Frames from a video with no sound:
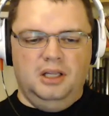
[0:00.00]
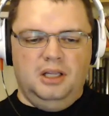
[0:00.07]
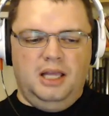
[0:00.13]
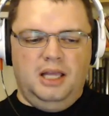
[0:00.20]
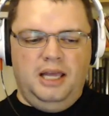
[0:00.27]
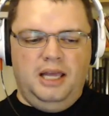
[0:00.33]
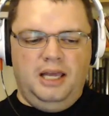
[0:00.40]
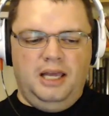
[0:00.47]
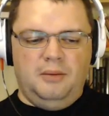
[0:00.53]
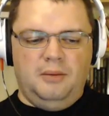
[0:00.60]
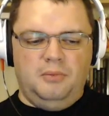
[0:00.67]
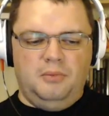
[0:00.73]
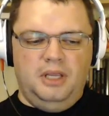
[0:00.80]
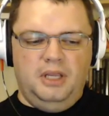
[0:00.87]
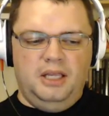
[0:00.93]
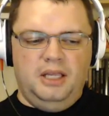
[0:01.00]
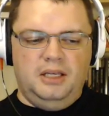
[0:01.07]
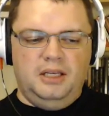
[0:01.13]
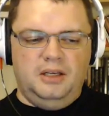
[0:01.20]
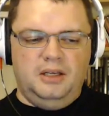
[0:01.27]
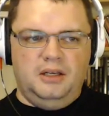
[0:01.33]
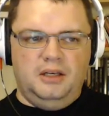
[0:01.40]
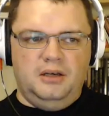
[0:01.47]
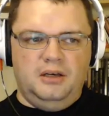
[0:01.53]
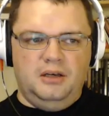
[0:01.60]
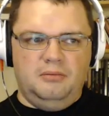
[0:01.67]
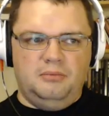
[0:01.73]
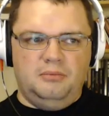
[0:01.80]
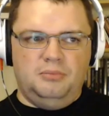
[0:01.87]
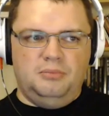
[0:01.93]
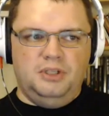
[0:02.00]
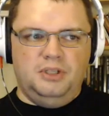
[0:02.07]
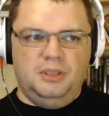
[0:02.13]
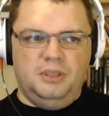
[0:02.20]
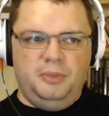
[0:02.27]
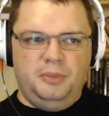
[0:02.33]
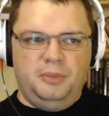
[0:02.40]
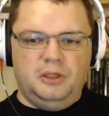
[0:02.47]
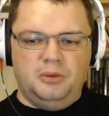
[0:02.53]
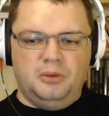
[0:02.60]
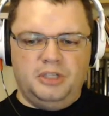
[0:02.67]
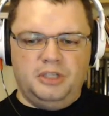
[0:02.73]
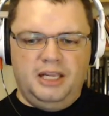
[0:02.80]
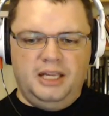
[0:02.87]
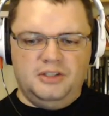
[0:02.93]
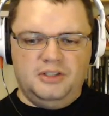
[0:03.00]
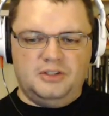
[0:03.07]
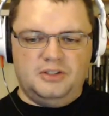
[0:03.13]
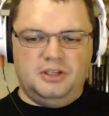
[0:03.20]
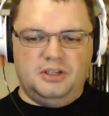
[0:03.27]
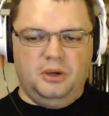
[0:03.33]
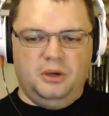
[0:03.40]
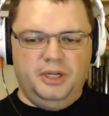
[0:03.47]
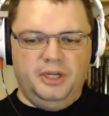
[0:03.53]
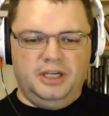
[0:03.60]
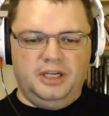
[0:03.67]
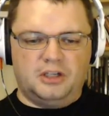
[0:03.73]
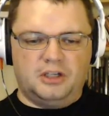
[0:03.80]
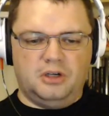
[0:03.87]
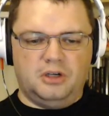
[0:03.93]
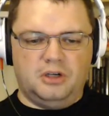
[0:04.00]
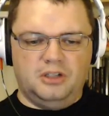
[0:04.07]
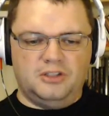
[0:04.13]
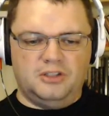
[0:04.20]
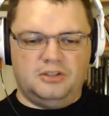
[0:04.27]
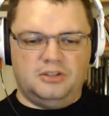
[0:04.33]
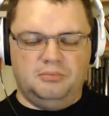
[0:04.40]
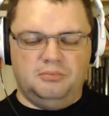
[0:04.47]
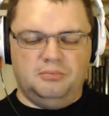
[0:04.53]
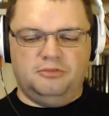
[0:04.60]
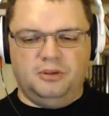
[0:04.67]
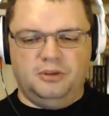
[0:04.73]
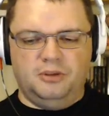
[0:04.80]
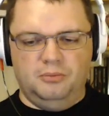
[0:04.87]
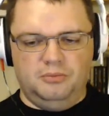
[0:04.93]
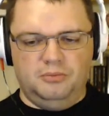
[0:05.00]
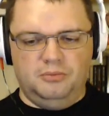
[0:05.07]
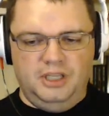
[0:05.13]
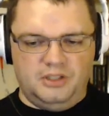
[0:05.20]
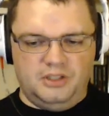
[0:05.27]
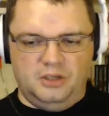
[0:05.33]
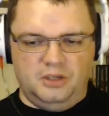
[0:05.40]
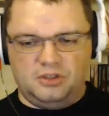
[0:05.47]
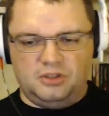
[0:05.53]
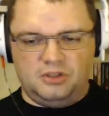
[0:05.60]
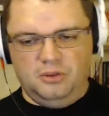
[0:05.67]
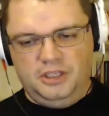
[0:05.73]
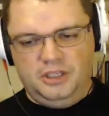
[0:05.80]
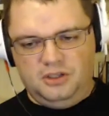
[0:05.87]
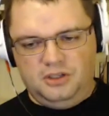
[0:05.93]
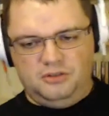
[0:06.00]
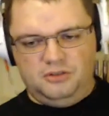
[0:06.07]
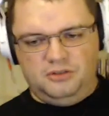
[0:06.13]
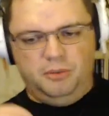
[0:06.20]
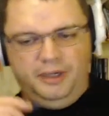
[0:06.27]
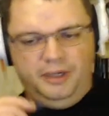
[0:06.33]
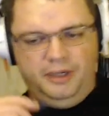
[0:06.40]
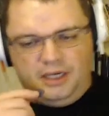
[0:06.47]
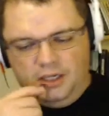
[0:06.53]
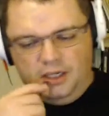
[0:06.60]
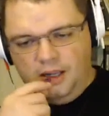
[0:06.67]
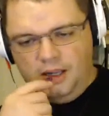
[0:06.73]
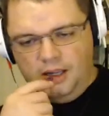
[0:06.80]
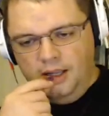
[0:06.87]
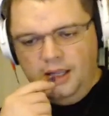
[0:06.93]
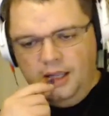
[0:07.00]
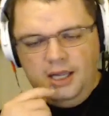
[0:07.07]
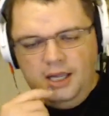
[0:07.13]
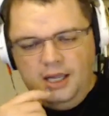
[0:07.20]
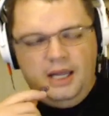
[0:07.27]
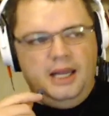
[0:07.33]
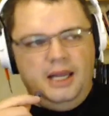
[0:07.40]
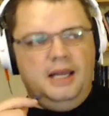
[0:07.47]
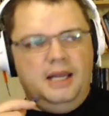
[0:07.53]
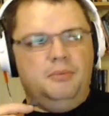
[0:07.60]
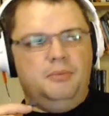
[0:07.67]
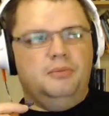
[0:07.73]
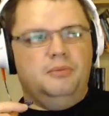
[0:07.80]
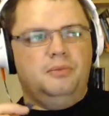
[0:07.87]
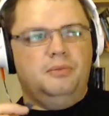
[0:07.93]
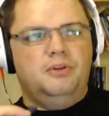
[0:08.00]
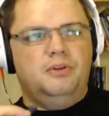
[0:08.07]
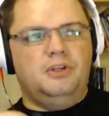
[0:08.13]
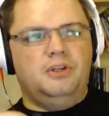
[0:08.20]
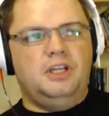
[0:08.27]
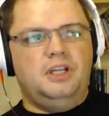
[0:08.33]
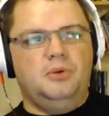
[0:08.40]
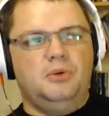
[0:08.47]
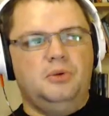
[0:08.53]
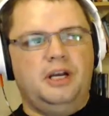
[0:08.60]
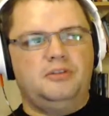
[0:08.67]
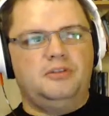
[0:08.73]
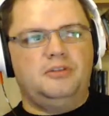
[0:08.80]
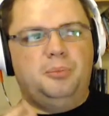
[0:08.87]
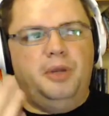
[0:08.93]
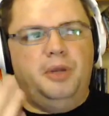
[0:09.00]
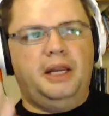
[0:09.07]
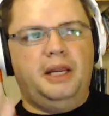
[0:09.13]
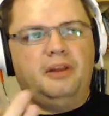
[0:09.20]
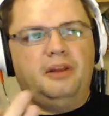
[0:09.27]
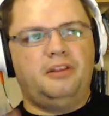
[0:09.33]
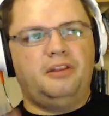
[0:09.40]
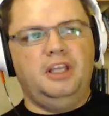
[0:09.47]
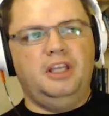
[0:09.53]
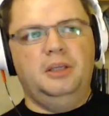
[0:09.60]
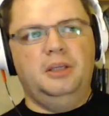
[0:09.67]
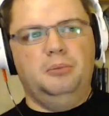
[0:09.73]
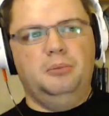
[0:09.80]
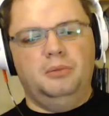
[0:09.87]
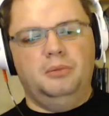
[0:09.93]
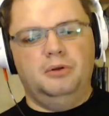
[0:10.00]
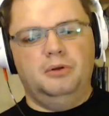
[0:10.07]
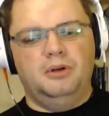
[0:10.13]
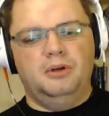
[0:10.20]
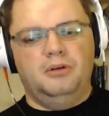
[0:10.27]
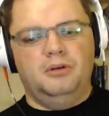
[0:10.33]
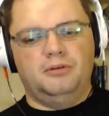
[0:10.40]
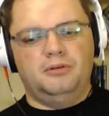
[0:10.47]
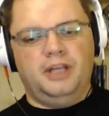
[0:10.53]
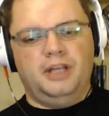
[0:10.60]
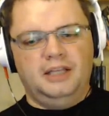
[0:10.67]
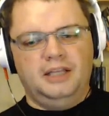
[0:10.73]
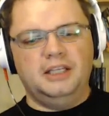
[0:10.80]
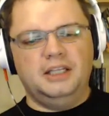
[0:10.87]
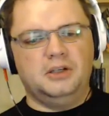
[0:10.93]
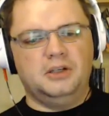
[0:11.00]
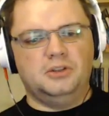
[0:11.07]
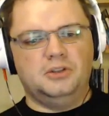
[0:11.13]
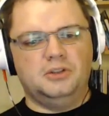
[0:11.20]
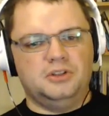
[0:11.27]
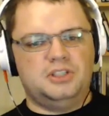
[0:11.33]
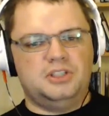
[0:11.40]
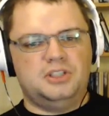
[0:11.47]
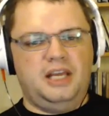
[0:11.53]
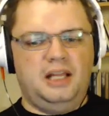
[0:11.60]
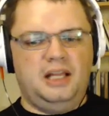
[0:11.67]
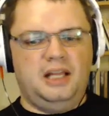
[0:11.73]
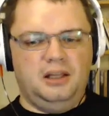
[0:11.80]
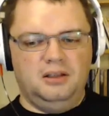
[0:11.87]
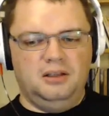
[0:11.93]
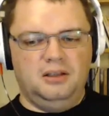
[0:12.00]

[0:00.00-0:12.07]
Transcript: in the Pilgrim days, going across from the East Coast to the West Coast of America, that he would have to pick a theme for that. He couldn't just tell,